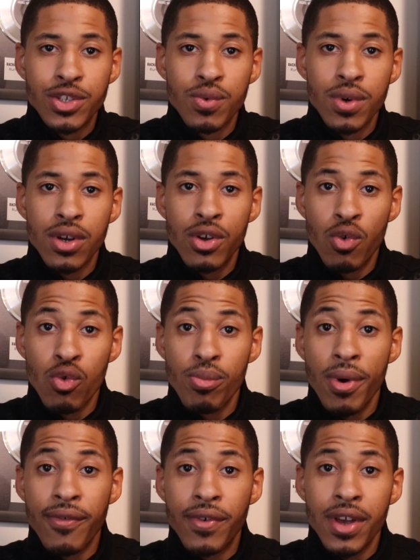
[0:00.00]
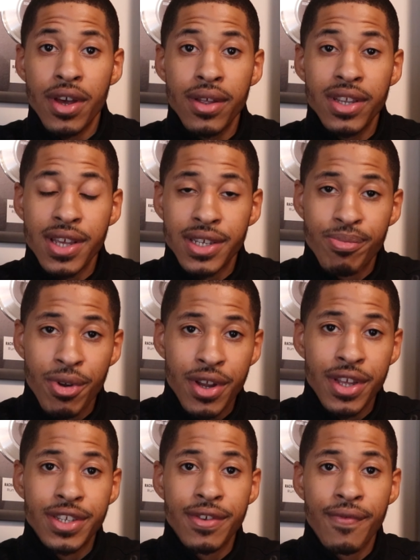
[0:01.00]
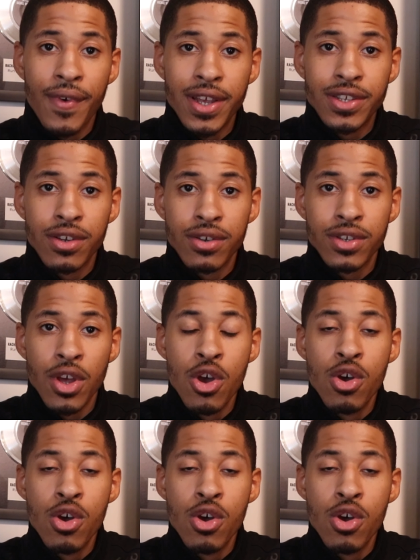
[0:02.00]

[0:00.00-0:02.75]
to a group of good, experienced investors